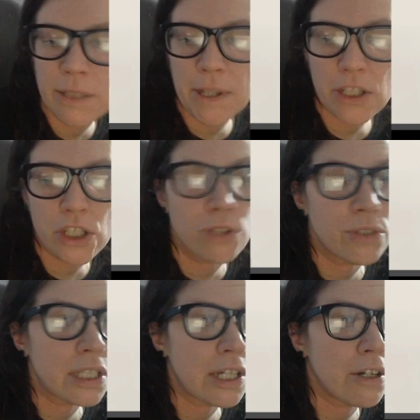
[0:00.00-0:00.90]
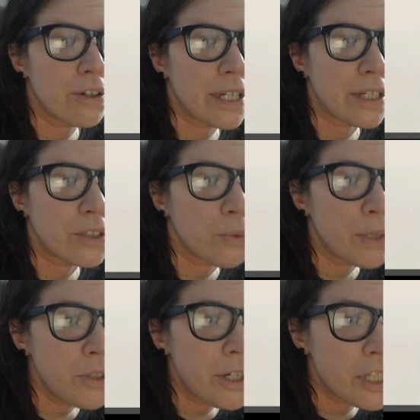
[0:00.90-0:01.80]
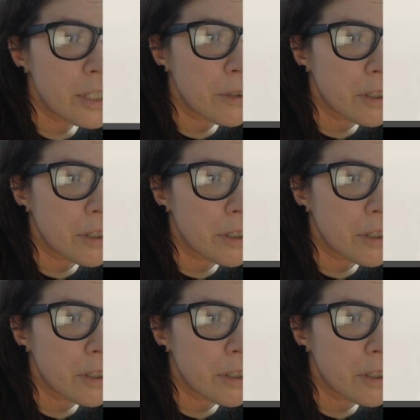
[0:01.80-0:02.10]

actually using the arrow keys. So once you actually